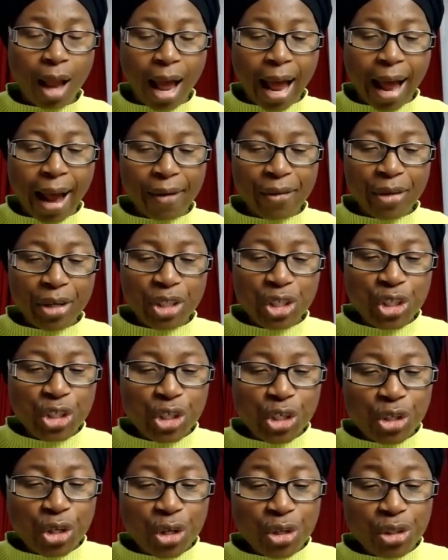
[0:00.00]
I read in
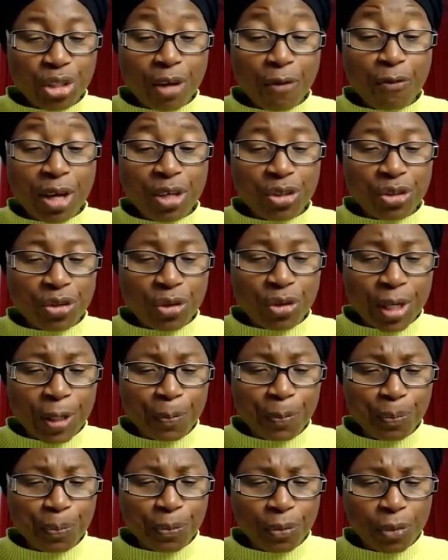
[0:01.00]
Jesus' name, verse 3.
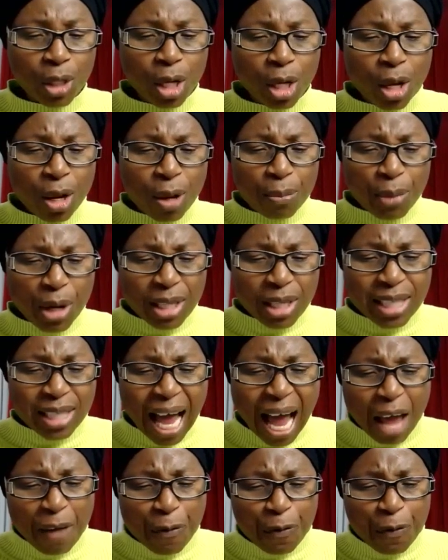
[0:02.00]
But
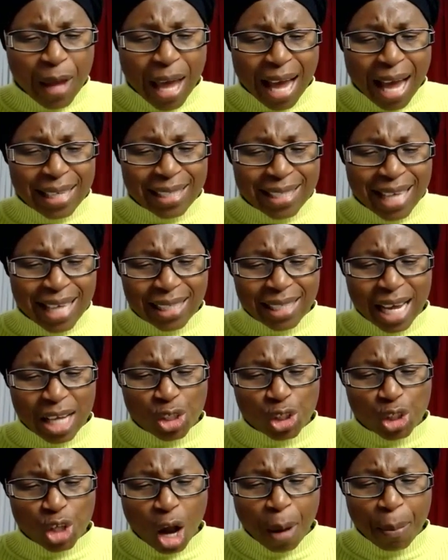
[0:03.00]
I fear that
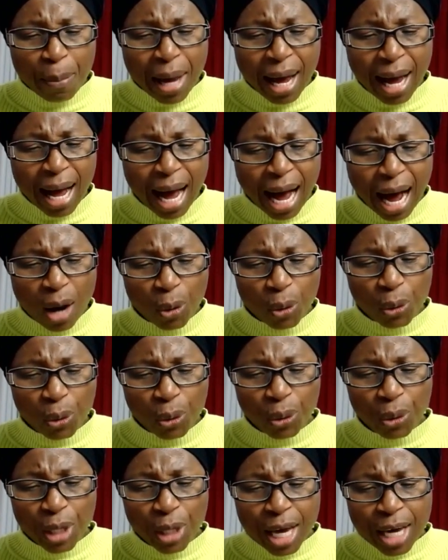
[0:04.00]
somehow
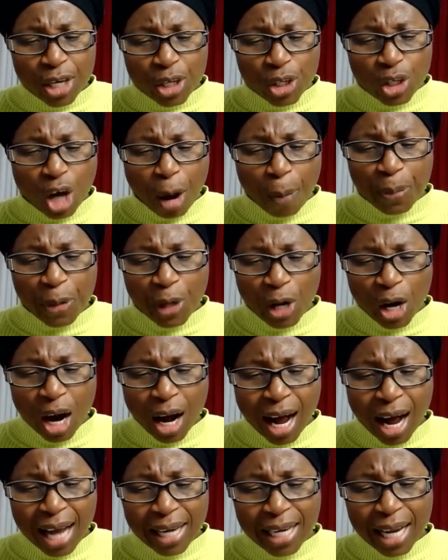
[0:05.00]
your pure
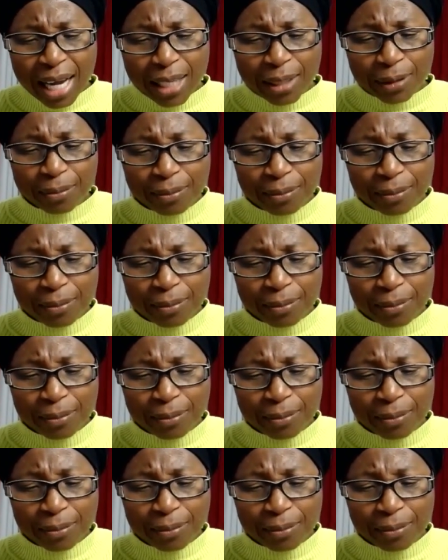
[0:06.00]
and